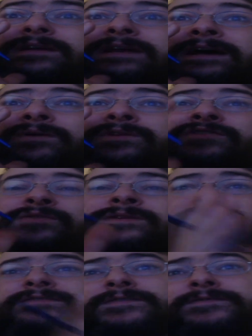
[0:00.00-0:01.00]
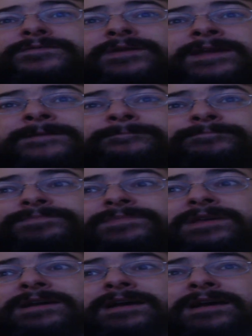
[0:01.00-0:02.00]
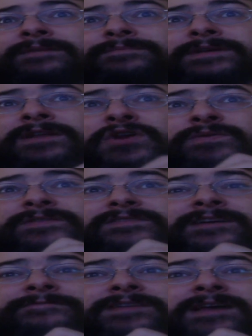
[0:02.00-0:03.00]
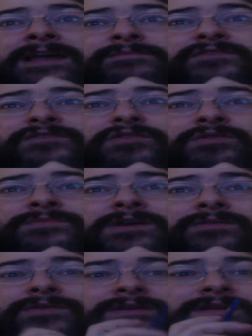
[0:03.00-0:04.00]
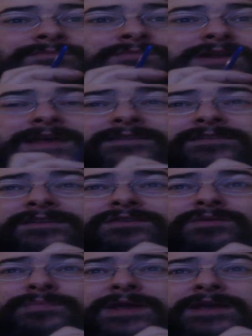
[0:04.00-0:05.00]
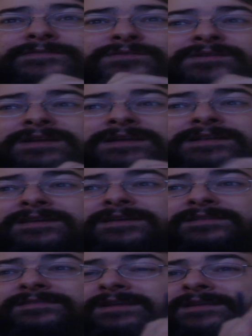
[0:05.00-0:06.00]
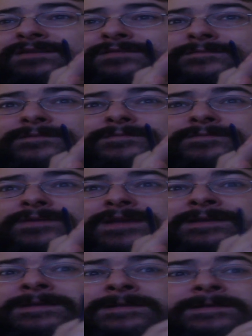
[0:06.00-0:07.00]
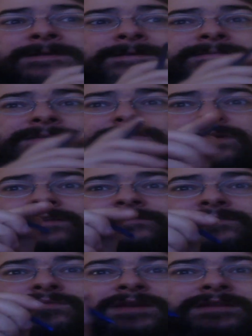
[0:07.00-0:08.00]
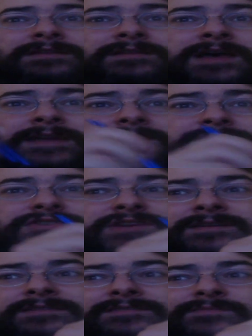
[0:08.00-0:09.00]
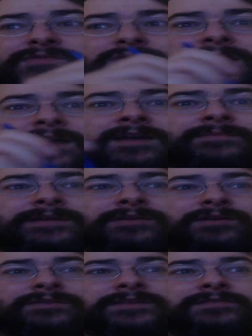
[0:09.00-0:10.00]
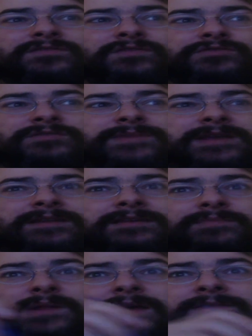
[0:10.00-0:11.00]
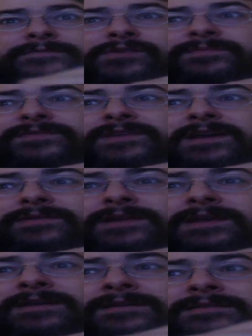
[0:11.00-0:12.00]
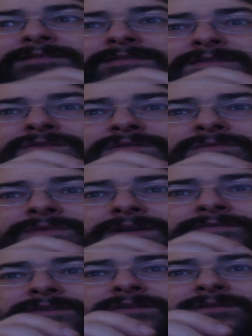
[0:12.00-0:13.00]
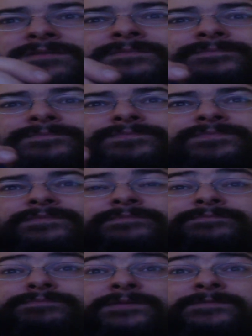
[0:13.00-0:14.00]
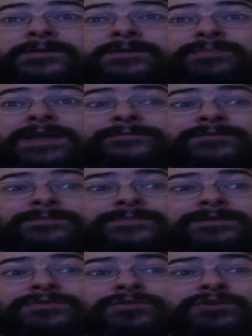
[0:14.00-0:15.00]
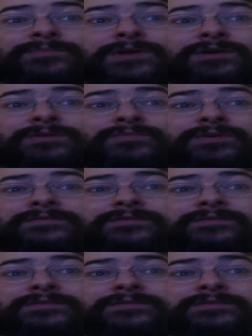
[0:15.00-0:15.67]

we're doing this for free. I know it's tough times, so I'm not asking you to pay for it or anything. It's getting out for free. But if you can like, share, and subscribe at all these social media platforms down here, or whatever your preferred platform, and you could be on one of